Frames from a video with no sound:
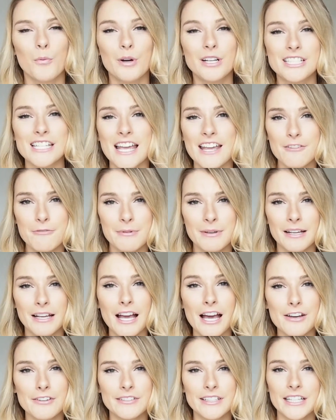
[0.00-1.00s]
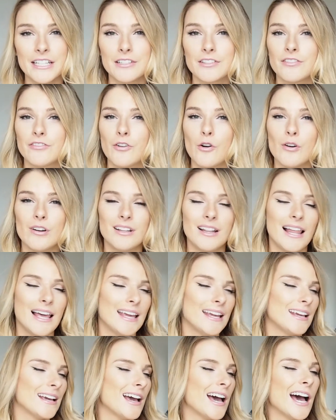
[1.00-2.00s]
which I have been coveting for
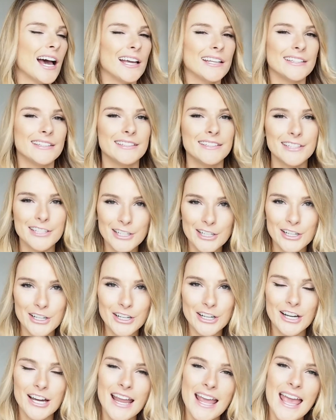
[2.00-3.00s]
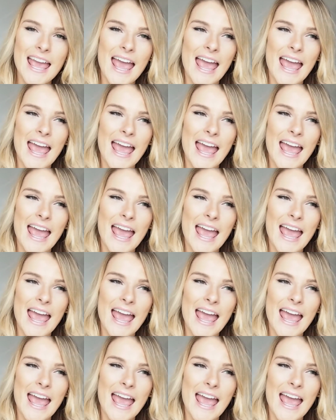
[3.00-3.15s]
like a year